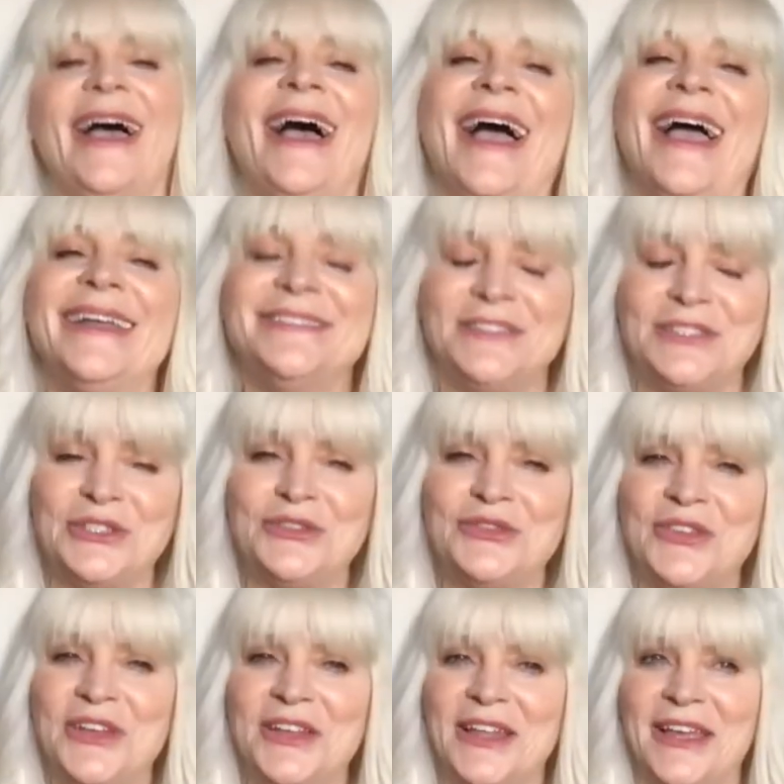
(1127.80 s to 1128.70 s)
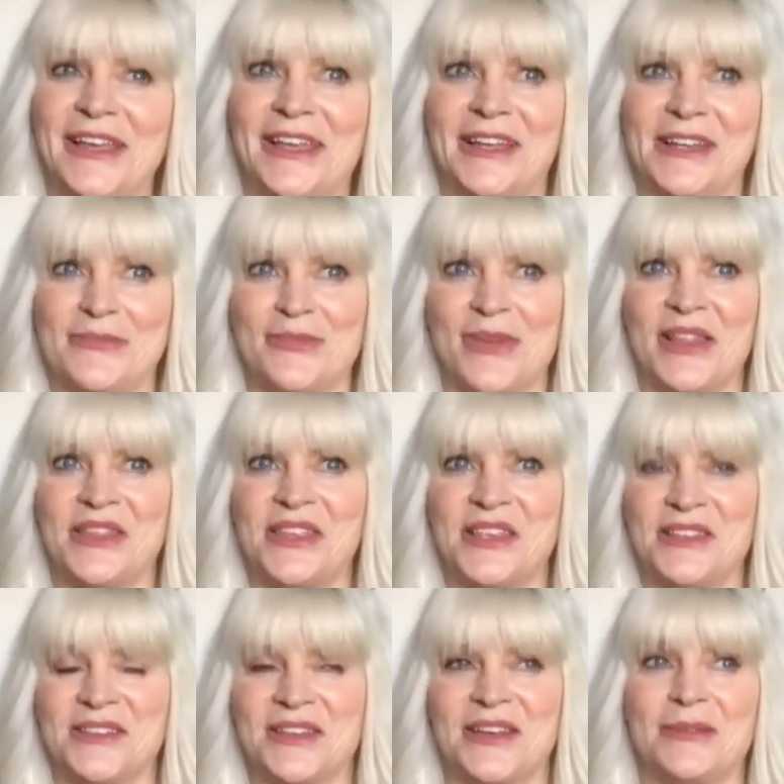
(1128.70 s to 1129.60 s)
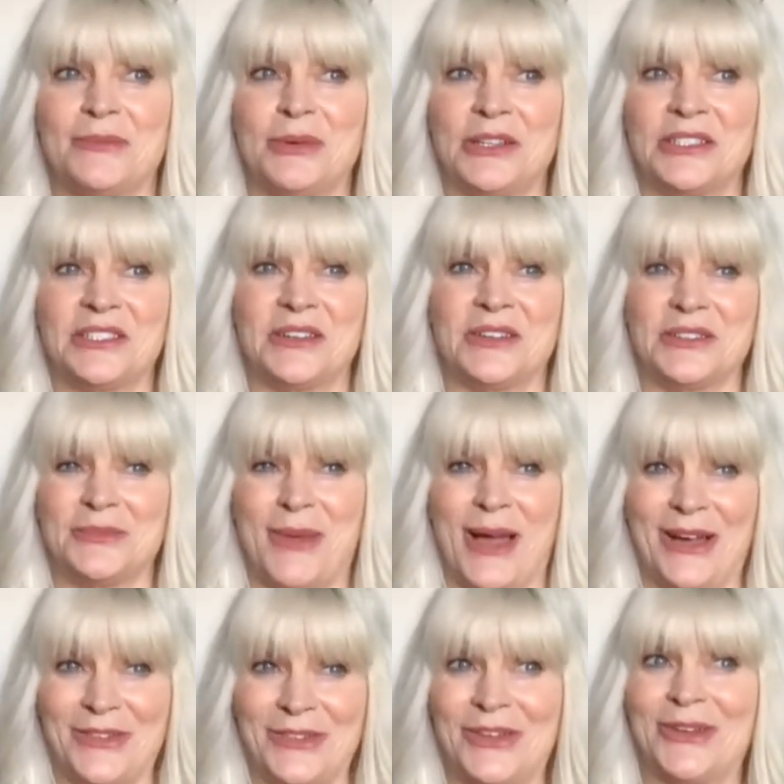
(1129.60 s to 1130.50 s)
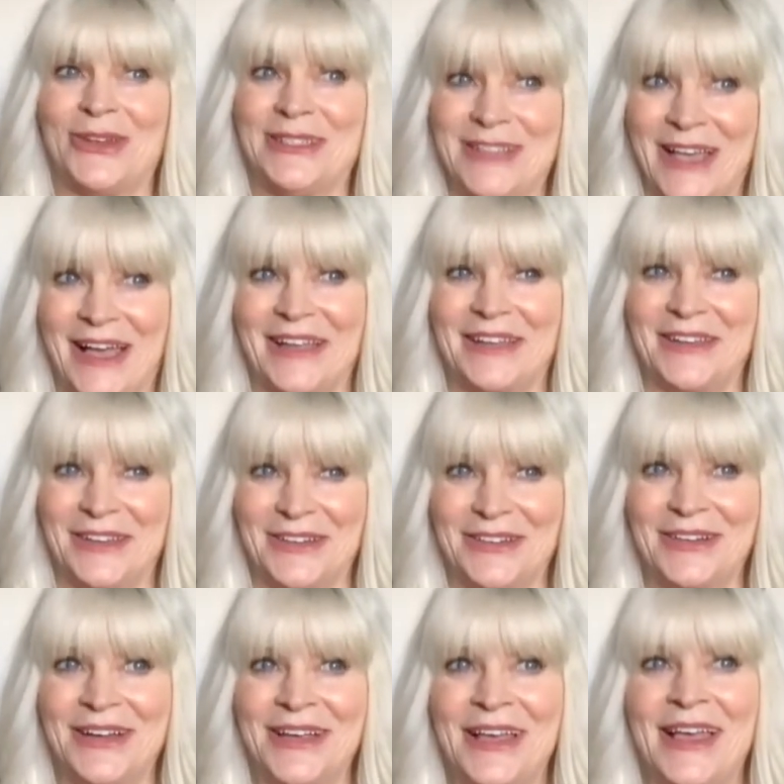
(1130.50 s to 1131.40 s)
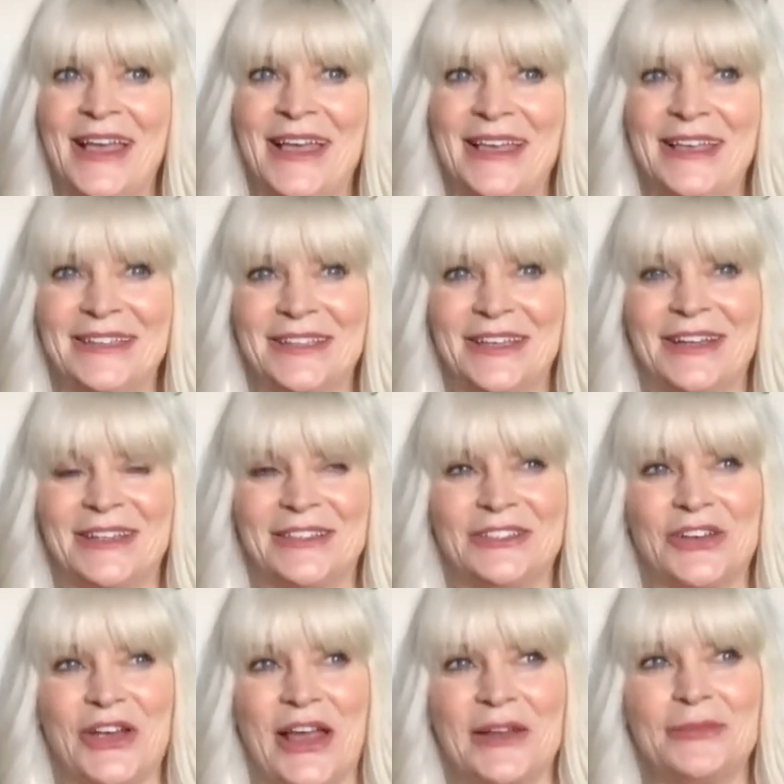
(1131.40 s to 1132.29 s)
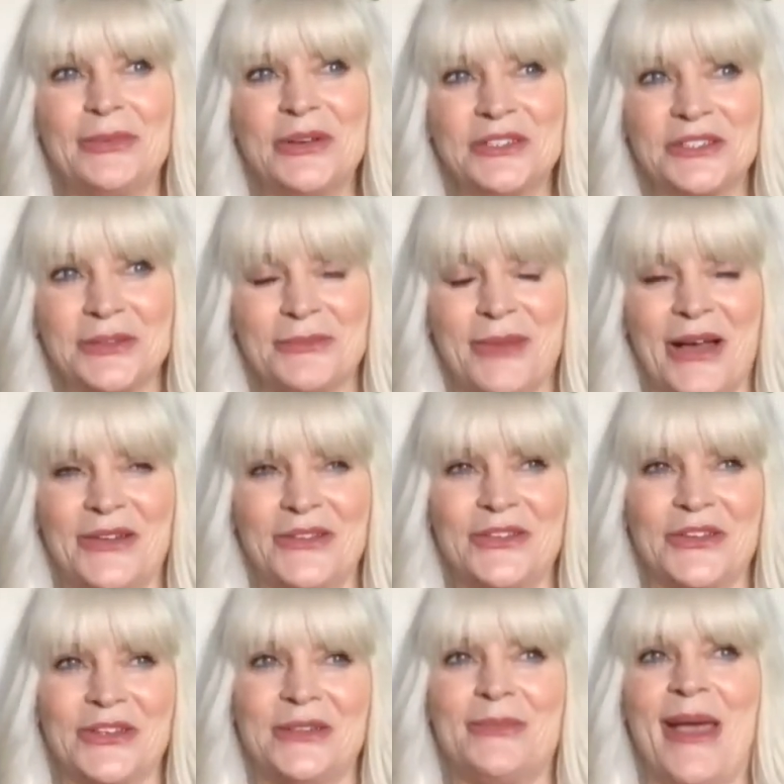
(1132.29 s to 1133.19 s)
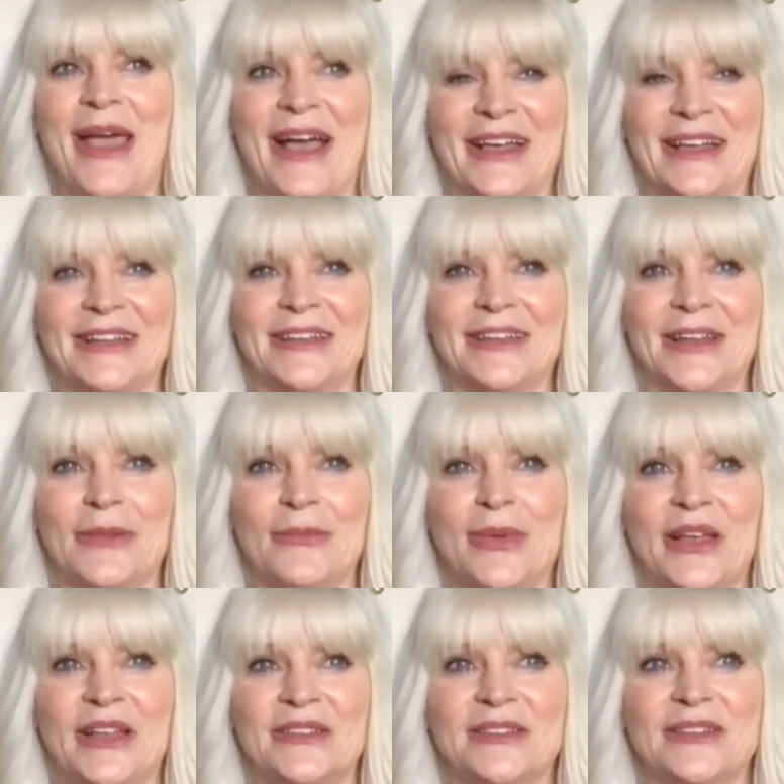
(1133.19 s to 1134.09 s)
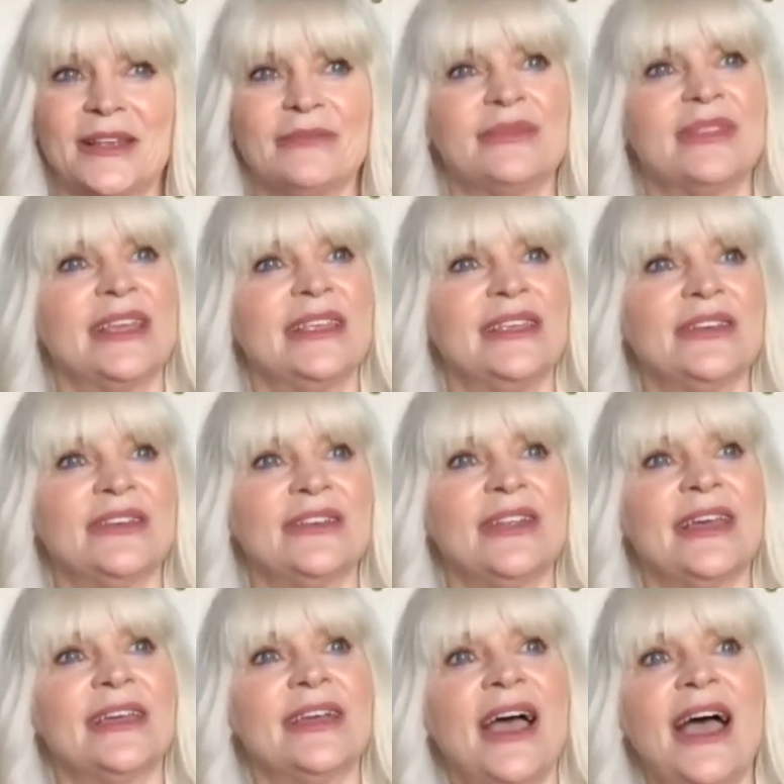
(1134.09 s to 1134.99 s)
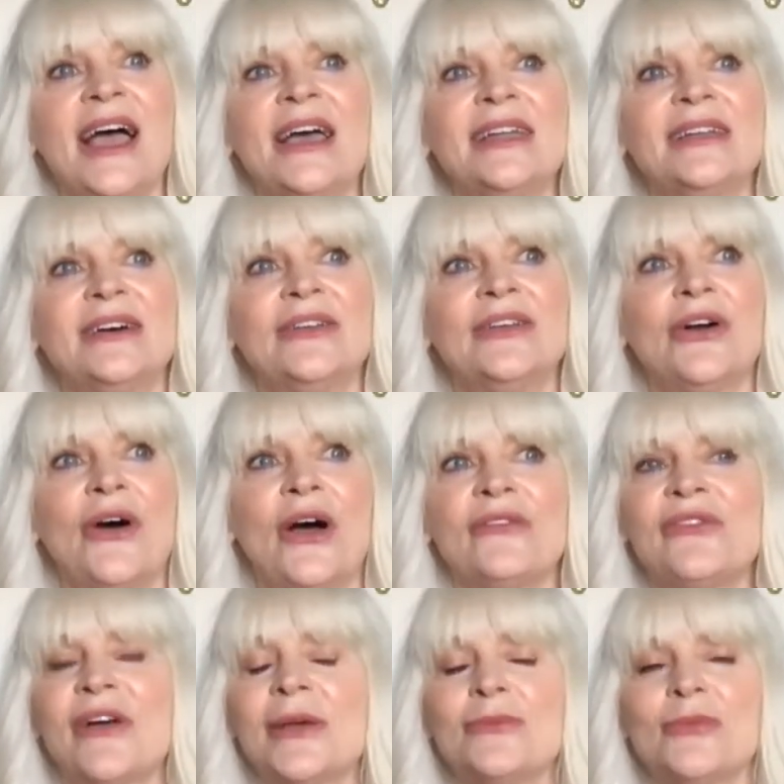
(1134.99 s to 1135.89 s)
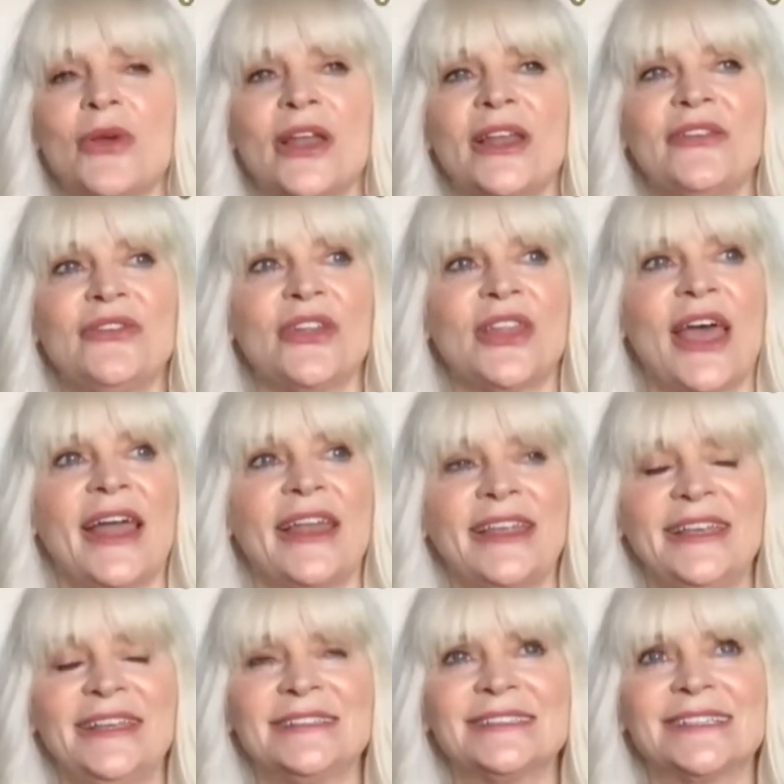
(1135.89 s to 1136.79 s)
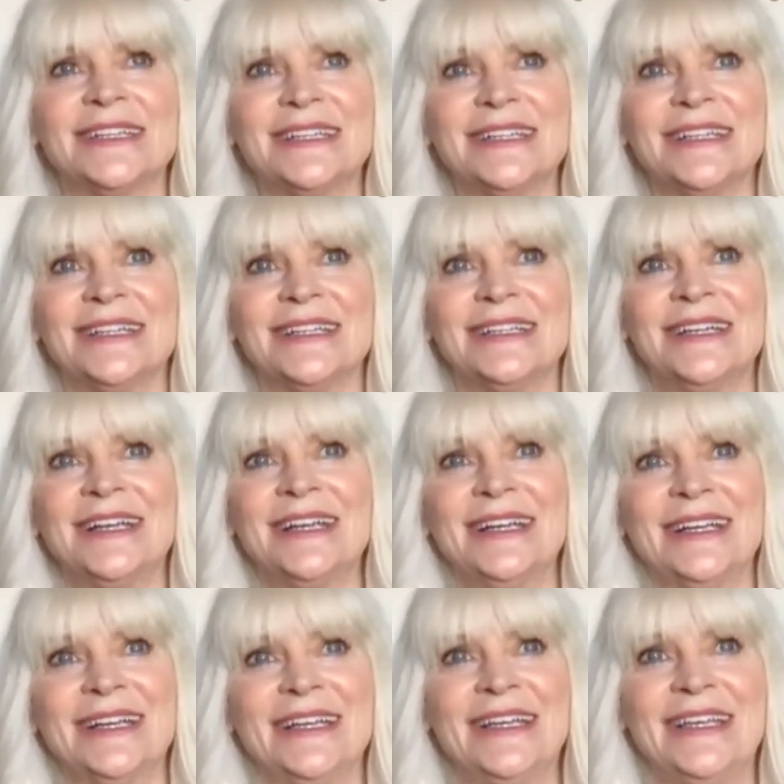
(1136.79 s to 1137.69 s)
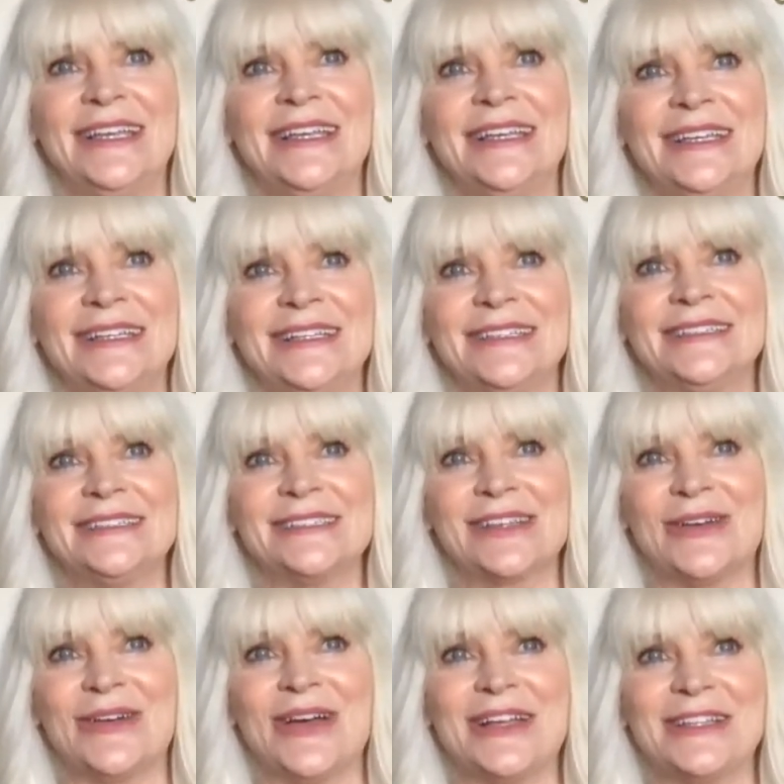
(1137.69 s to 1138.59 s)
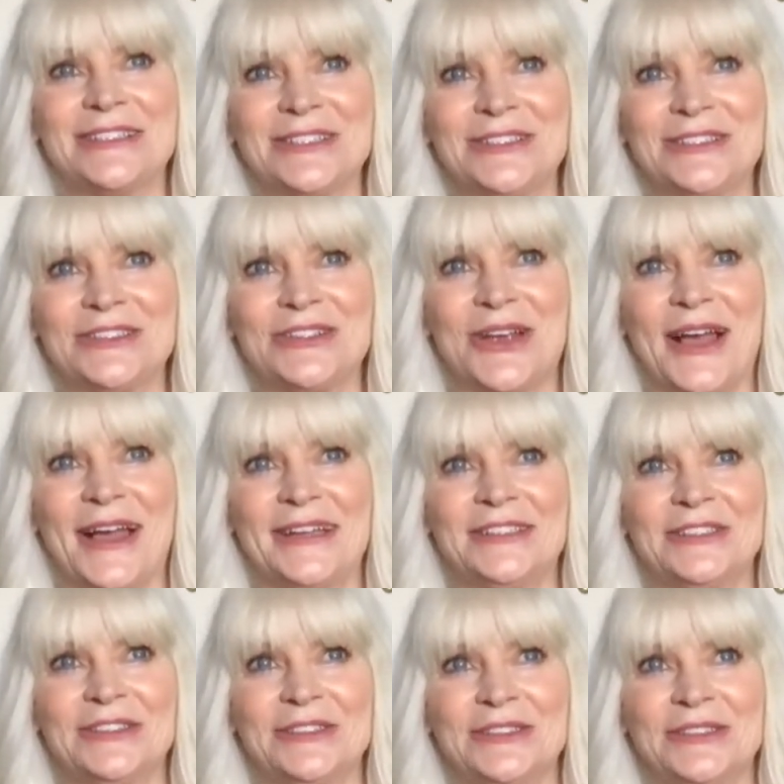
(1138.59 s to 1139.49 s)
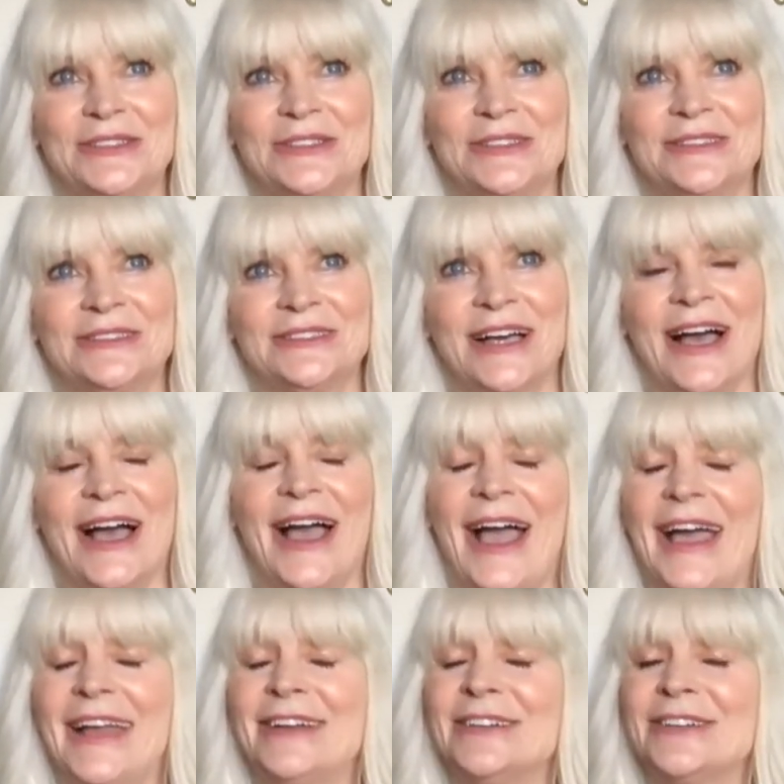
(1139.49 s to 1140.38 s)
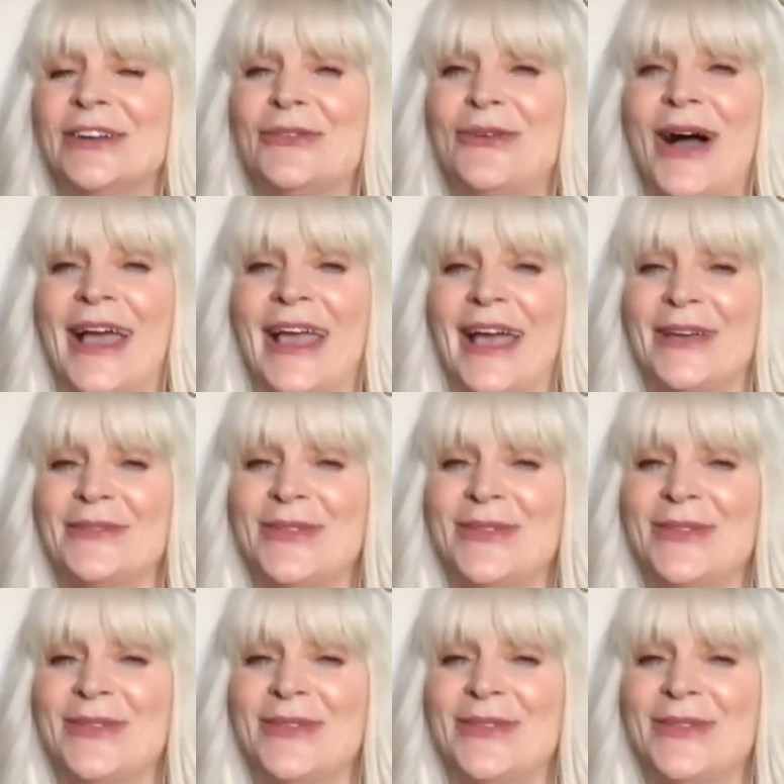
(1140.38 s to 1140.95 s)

I do feel like in a month he's going to push those boundaries on you. He's going to try to push your boundaries back a little bit. Something you're like, I don't know if I'm ready for that. He's going to, he is going to try to, I don't know why I'm